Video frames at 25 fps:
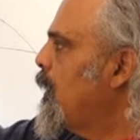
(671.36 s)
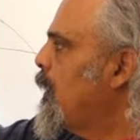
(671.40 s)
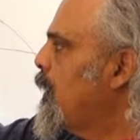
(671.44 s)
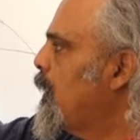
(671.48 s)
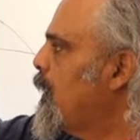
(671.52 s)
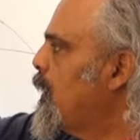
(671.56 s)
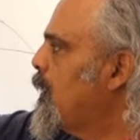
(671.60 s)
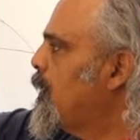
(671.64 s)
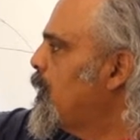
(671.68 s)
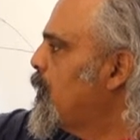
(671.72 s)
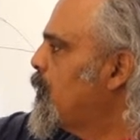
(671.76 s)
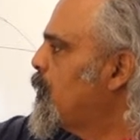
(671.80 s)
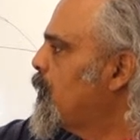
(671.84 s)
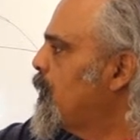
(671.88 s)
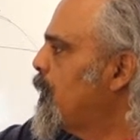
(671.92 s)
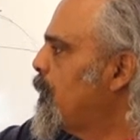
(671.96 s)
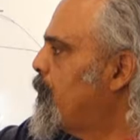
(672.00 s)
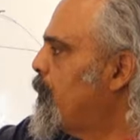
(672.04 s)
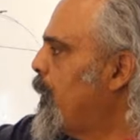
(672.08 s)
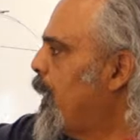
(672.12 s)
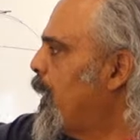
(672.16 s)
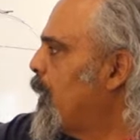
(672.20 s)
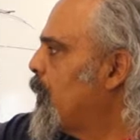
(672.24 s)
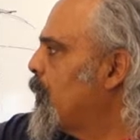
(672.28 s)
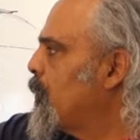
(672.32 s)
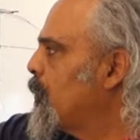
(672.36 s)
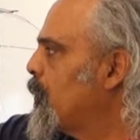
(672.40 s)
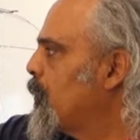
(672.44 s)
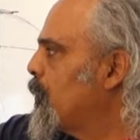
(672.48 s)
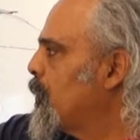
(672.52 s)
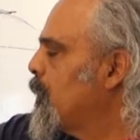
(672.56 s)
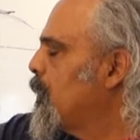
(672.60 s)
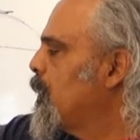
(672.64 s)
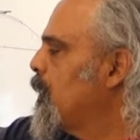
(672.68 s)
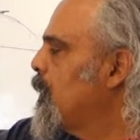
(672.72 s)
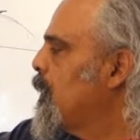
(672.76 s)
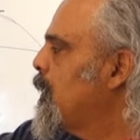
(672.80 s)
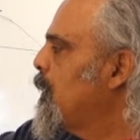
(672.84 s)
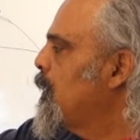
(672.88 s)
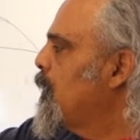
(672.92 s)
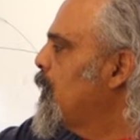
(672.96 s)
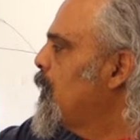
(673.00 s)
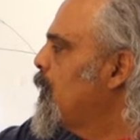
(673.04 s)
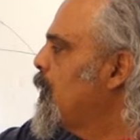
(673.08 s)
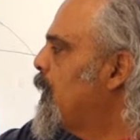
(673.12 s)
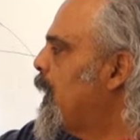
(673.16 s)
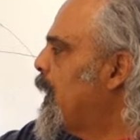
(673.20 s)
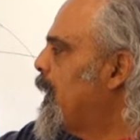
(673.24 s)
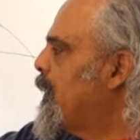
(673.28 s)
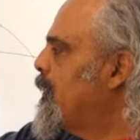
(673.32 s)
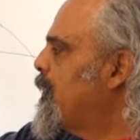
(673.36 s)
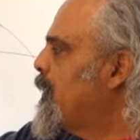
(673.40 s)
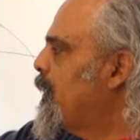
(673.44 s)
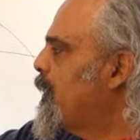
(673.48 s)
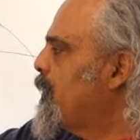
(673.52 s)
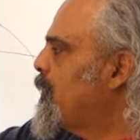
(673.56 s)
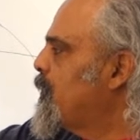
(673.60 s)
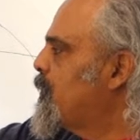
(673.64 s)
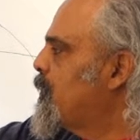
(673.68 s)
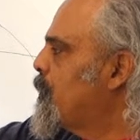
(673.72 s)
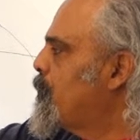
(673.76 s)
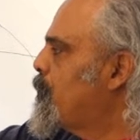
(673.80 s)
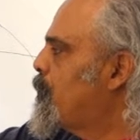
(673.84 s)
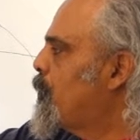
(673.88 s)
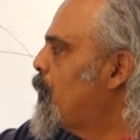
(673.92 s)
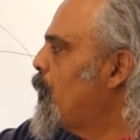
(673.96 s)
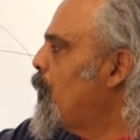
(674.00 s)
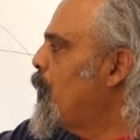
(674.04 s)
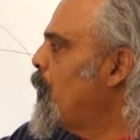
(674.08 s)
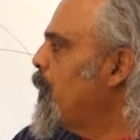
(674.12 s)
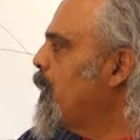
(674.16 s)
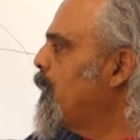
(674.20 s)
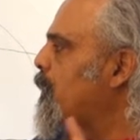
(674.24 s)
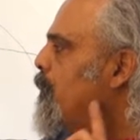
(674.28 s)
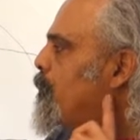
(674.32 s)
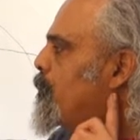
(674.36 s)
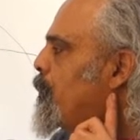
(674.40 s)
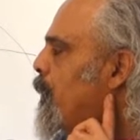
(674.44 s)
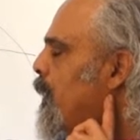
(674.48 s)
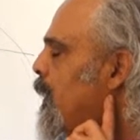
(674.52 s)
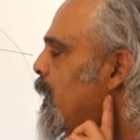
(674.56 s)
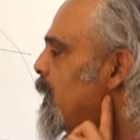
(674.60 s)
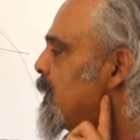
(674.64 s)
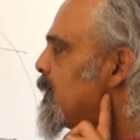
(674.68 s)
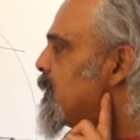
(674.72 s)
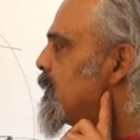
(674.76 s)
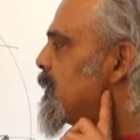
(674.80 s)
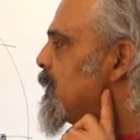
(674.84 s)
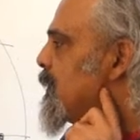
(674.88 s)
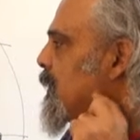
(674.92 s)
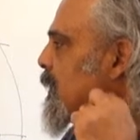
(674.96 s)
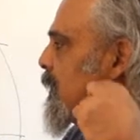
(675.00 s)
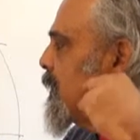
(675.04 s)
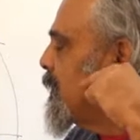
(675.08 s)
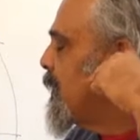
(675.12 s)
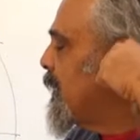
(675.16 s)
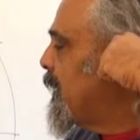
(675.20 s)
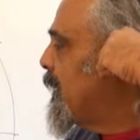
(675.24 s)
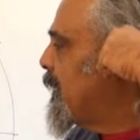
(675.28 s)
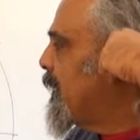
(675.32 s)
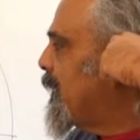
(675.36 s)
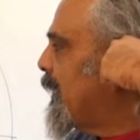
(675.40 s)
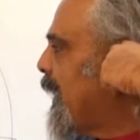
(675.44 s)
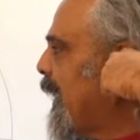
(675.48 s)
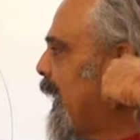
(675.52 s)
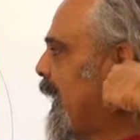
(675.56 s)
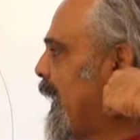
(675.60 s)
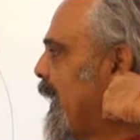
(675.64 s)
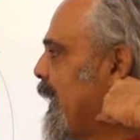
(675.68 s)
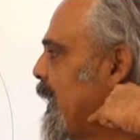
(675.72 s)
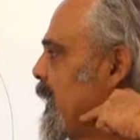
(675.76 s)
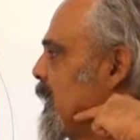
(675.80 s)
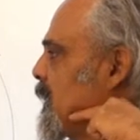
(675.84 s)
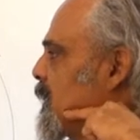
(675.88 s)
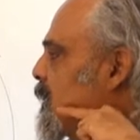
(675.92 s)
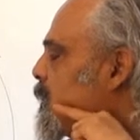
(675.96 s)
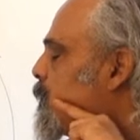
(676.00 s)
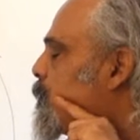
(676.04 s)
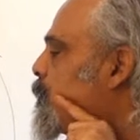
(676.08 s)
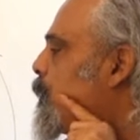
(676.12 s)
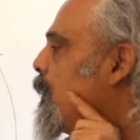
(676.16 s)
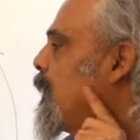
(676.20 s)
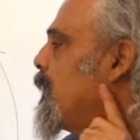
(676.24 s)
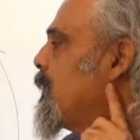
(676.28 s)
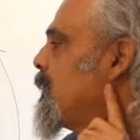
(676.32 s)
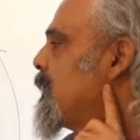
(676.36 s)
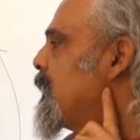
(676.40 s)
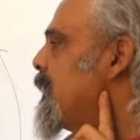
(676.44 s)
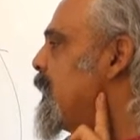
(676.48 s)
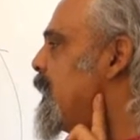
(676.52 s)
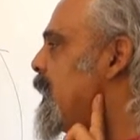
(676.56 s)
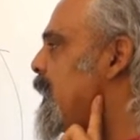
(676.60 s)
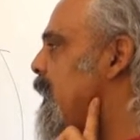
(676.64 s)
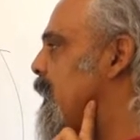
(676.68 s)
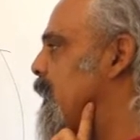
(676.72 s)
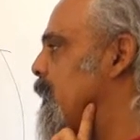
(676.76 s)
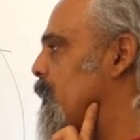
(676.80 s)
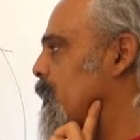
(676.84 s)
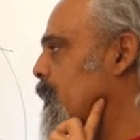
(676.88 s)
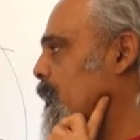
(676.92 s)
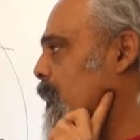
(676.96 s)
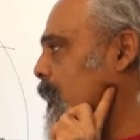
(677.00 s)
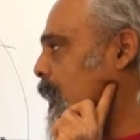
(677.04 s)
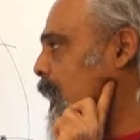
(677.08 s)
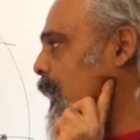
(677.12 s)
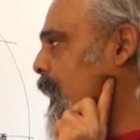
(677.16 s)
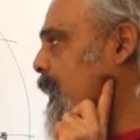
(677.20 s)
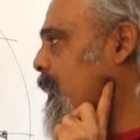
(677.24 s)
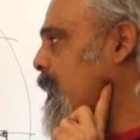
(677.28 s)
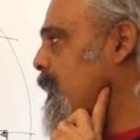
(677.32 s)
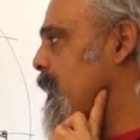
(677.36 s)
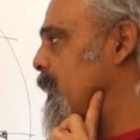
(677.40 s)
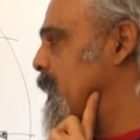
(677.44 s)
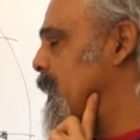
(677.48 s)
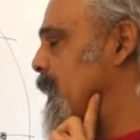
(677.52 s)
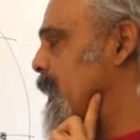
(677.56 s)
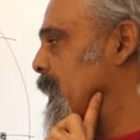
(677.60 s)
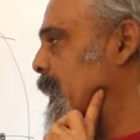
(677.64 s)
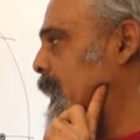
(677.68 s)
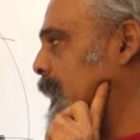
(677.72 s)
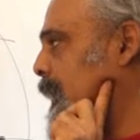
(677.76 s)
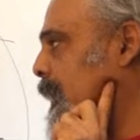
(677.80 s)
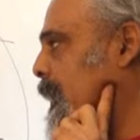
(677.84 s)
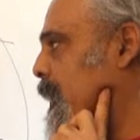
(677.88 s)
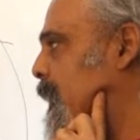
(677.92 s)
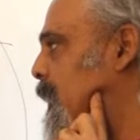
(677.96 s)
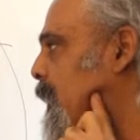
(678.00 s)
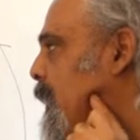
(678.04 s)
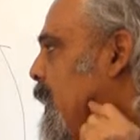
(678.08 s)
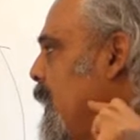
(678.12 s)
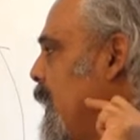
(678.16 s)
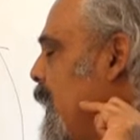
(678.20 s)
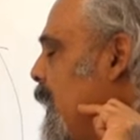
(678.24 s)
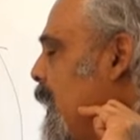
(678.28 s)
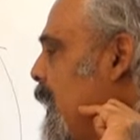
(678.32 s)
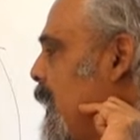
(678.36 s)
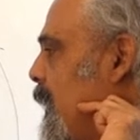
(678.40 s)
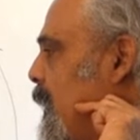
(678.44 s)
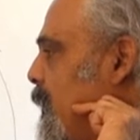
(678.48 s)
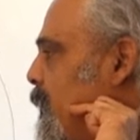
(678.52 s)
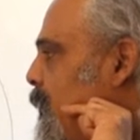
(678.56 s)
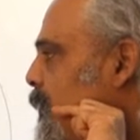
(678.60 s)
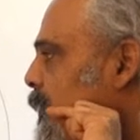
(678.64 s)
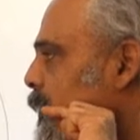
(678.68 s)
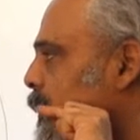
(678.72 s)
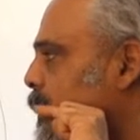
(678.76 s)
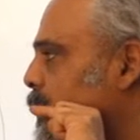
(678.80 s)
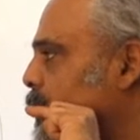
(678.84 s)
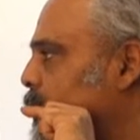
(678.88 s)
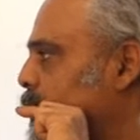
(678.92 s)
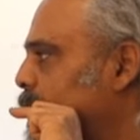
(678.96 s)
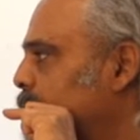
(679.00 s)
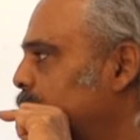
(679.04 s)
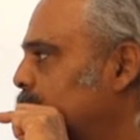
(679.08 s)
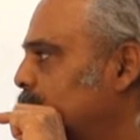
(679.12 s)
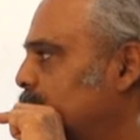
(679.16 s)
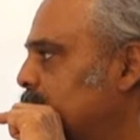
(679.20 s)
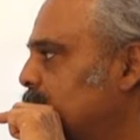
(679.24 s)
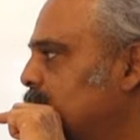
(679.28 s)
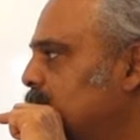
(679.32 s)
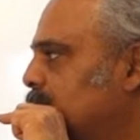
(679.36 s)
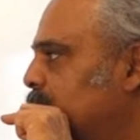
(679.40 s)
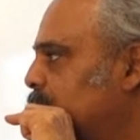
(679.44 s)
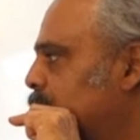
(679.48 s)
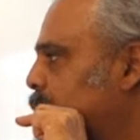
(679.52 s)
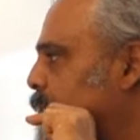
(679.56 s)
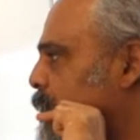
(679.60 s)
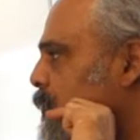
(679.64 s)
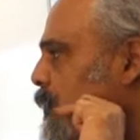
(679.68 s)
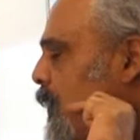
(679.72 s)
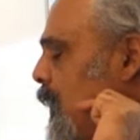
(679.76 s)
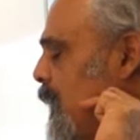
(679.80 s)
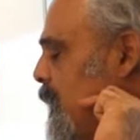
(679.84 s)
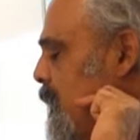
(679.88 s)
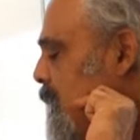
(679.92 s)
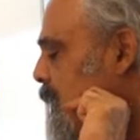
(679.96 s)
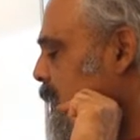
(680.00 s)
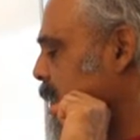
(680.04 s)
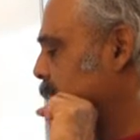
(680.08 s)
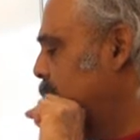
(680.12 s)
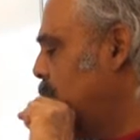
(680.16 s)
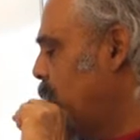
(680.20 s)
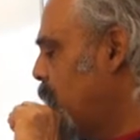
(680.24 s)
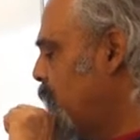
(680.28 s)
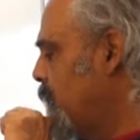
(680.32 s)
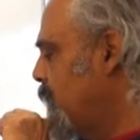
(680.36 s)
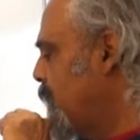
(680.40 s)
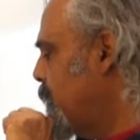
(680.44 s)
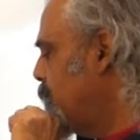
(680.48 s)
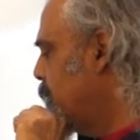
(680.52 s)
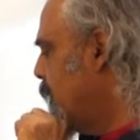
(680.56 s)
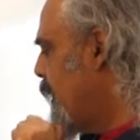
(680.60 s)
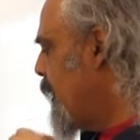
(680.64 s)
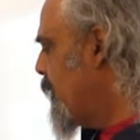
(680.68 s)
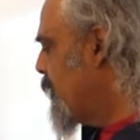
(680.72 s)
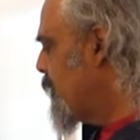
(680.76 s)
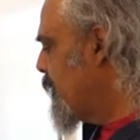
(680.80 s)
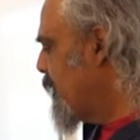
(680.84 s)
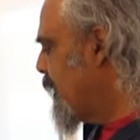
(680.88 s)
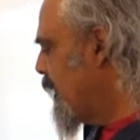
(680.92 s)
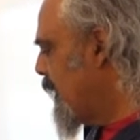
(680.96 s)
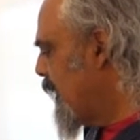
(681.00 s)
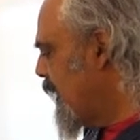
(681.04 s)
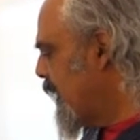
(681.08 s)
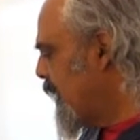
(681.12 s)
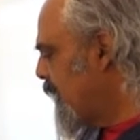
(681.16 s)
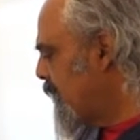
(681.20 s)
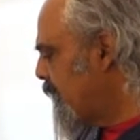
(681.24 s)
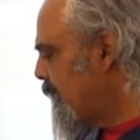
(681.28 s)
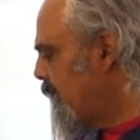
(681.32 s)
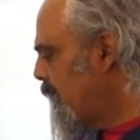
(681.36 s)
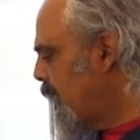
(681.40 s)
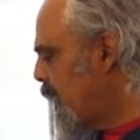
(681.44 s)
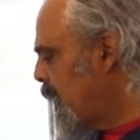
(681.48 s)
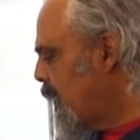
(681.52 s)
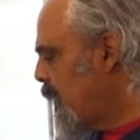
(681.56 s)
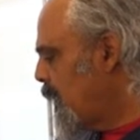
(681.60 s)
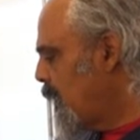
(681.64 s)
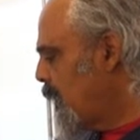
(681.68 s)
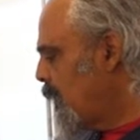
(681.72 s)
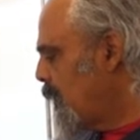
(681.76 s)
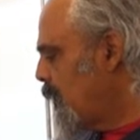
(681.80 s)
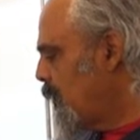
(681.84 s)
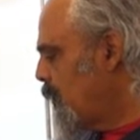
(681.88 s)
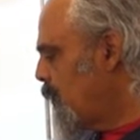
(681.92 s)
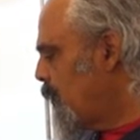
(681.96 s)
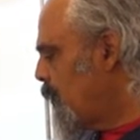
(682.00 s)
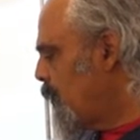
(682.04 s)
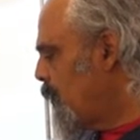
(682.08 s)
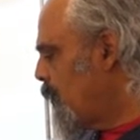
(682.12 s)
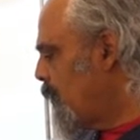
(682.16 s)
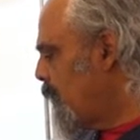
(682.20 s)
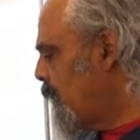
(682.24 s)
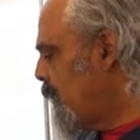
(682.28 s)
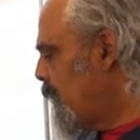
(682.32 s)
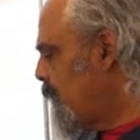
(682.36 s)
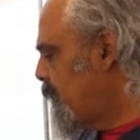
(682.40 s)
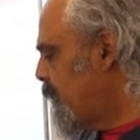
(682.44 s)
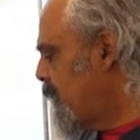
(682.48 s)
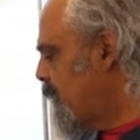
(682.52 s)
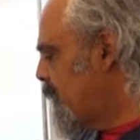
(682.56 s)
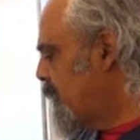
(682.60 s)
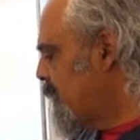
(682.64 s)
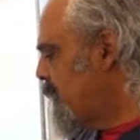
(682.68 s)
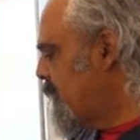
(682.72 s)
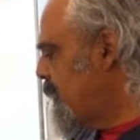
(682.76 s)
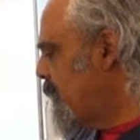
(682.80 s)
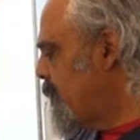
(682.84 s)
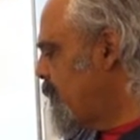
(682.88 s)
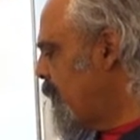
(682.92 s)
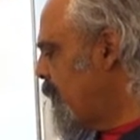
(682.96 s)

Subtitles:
into the mouth, and there is a broken part here, an angled part here, right there. And if you look, it's right on the mouth line. So if this is the